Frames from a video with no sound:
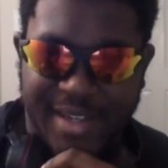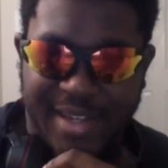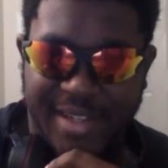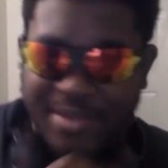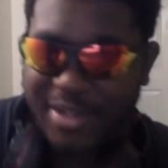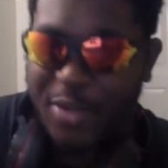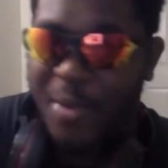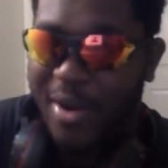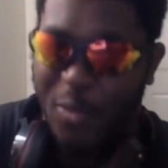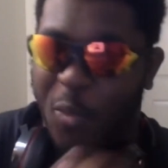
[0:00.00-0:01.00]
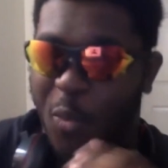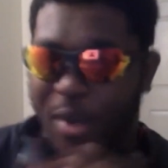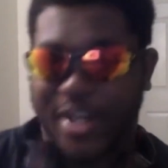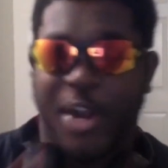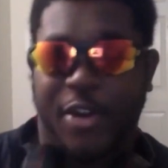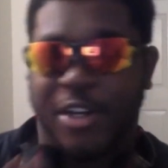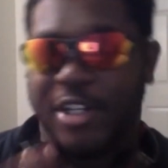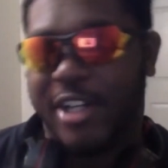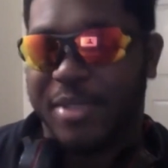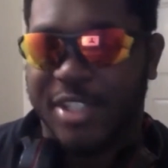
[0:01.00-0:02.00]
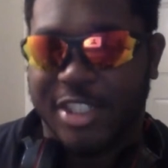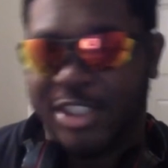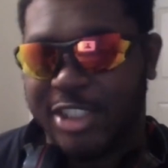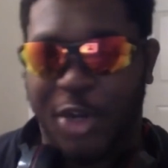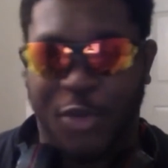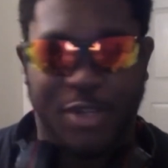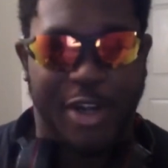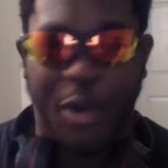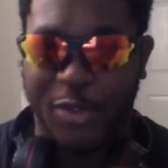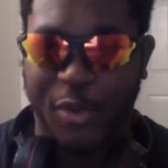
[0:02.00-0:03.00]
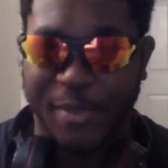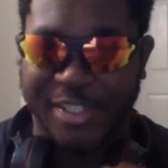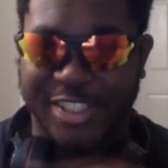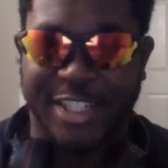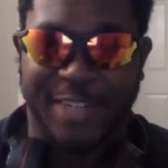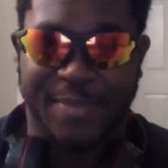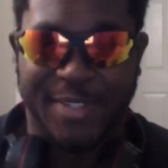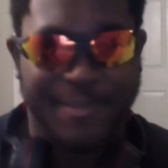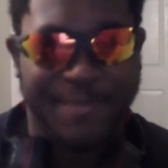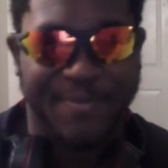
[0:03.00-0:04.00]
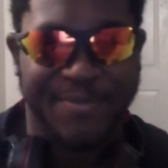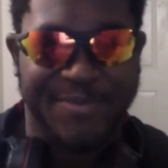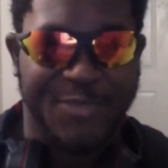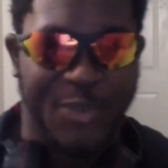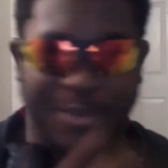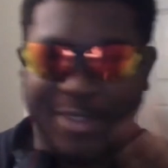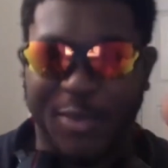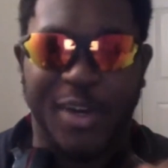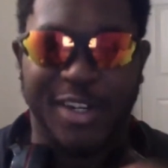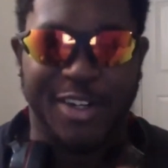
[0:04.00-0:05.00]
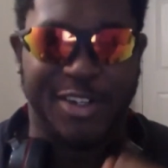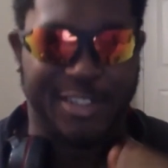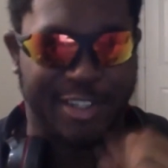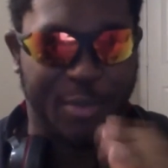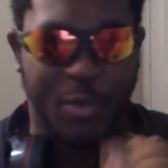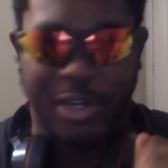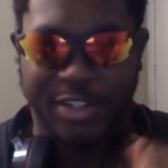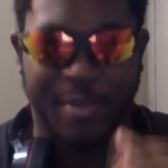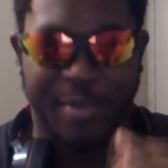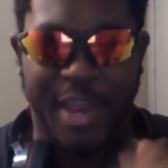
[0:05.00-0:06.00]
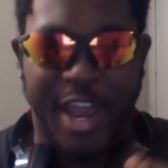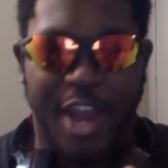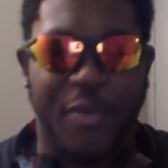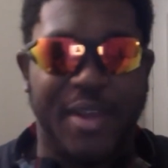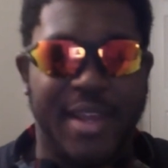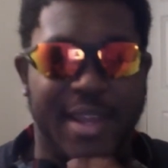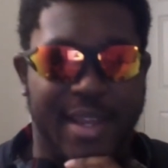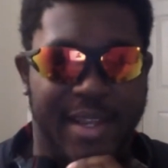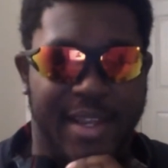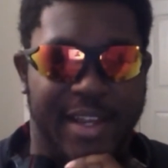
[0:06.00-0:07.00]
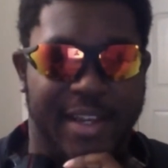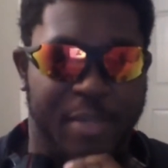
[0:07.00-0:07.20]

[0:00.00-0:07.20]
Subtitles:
And it seems like no matter what character comes in the show, they're always going to be shipped with someone or somewhere somehow, and